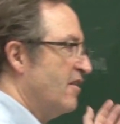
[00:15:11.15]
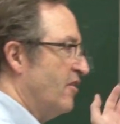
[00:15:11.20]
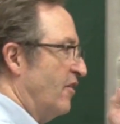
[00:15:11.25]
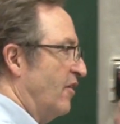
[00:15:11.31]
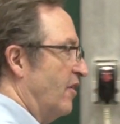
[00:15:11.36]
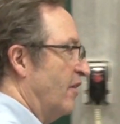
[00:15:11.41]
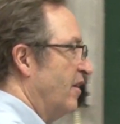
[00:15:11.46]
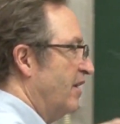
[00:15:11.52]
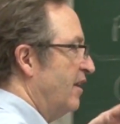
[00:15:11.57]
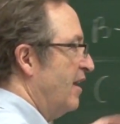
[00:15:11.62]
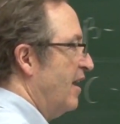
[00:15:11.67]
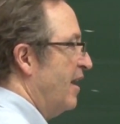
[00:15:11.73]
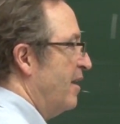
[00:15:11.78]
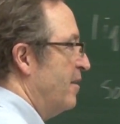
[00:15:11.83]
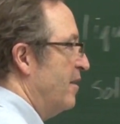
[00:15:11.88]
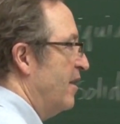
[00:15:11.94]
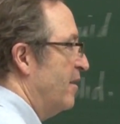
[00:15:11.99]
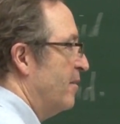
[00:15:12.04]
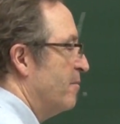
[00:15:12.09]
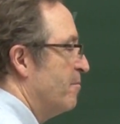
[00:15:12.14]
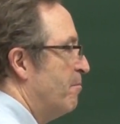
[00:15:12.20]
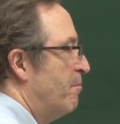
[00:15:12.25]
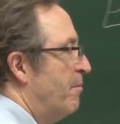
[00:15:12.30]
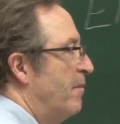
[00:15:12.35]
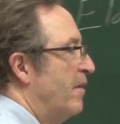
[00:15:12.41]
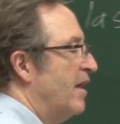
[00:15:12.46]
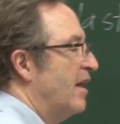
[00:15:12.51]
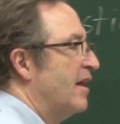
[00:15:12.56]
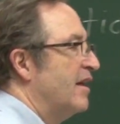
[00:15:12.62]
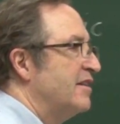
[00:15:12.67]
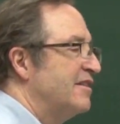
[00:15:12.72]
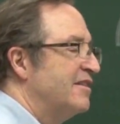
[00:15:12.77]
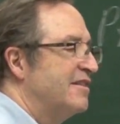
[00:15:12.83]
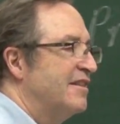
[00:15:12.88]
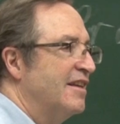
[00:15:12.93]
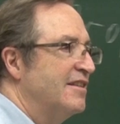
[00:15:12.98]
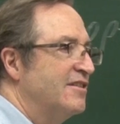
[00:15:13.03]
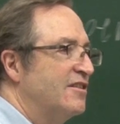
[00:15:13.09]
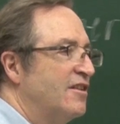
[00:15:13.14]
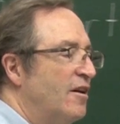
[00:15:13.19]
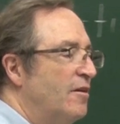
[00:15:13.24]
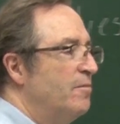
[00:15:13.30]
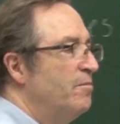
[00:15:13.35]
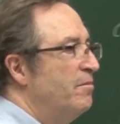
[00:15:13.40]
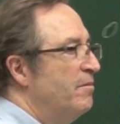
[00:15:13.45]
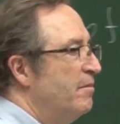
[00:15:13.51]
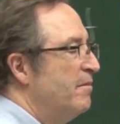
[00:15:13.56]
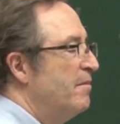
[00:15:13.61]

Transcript: They're in a system.